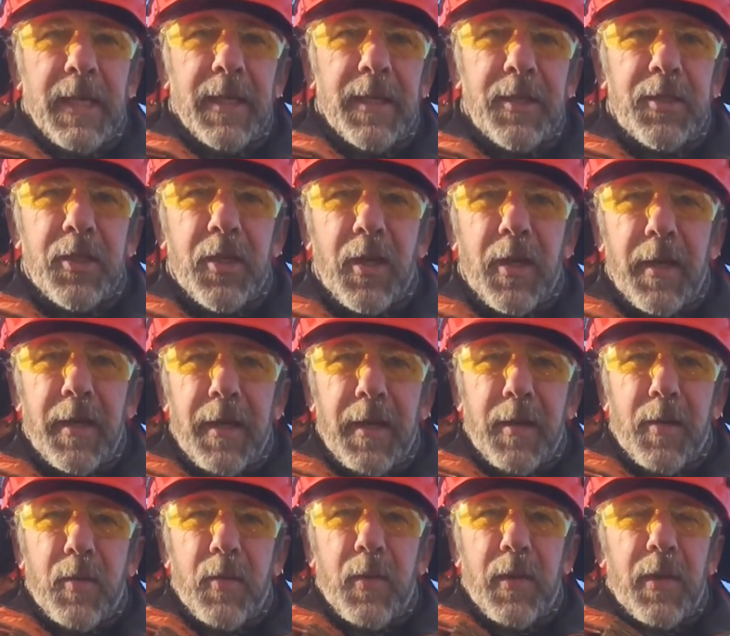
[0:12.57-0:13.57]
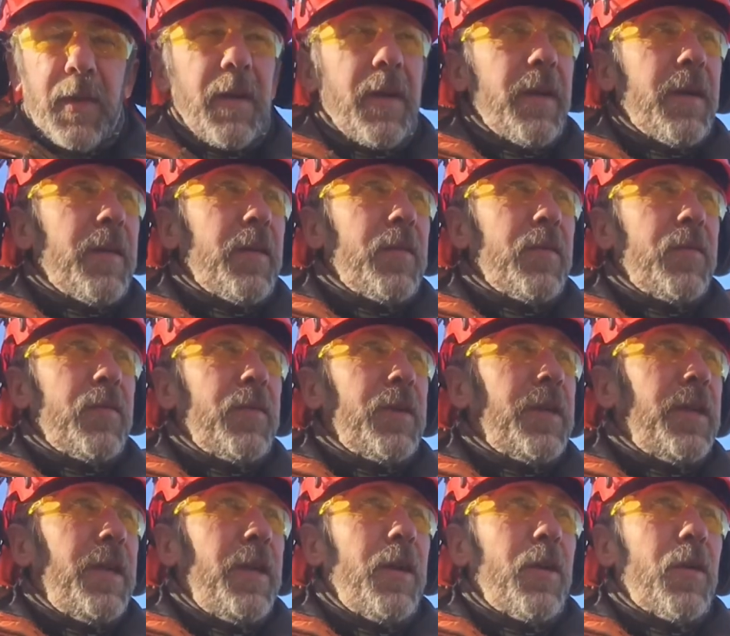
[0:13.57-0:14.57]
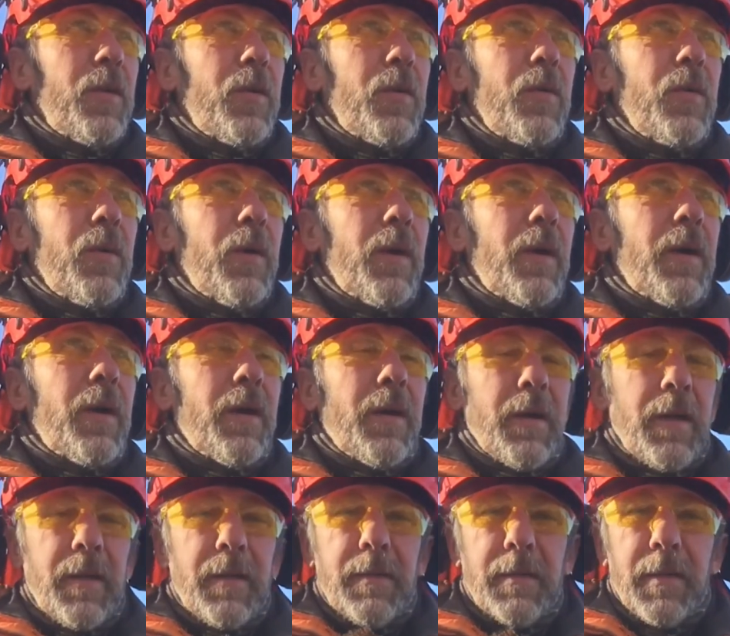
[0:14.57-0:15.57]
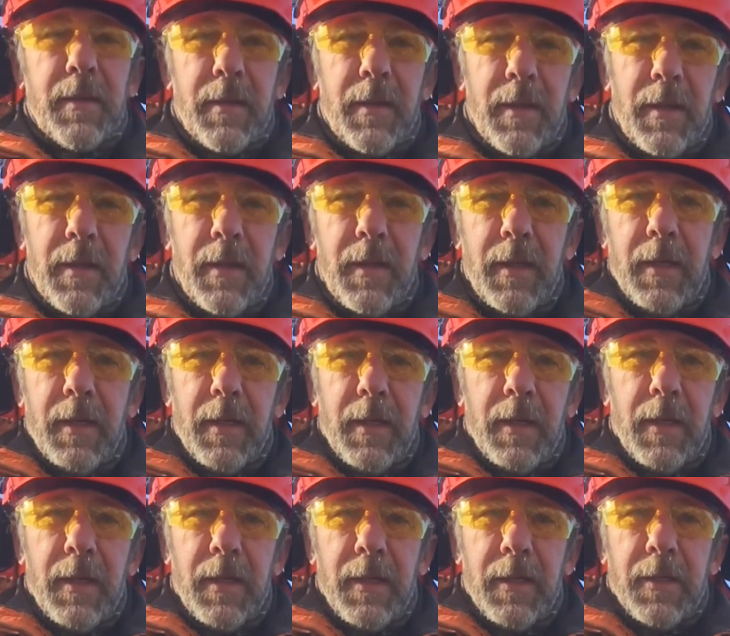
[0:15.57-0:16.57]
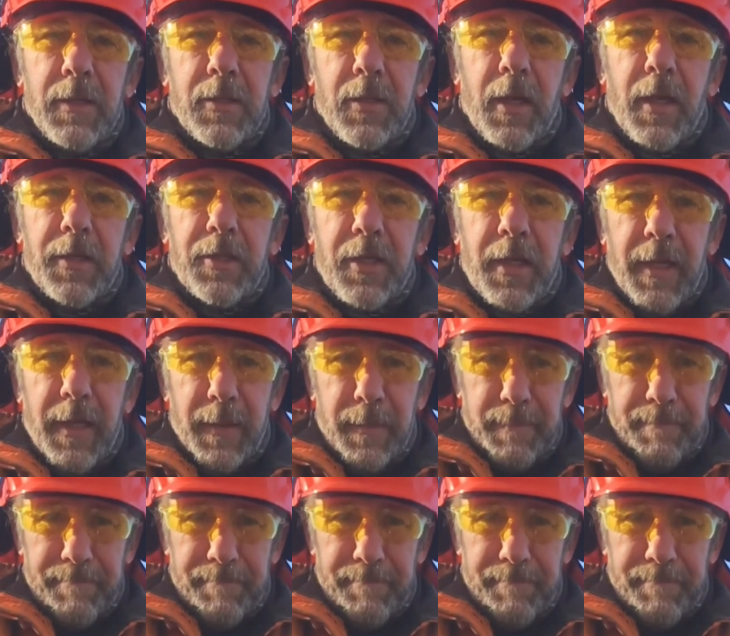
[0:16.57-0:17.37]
John here with another video on saw chain.